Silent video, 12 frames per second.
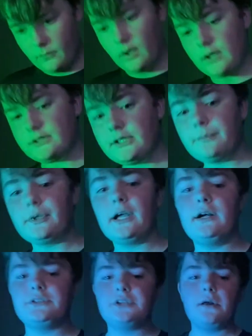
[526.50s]
something
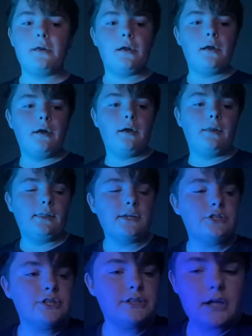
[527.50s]
else.
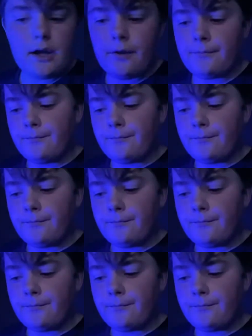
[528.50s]
Let's just say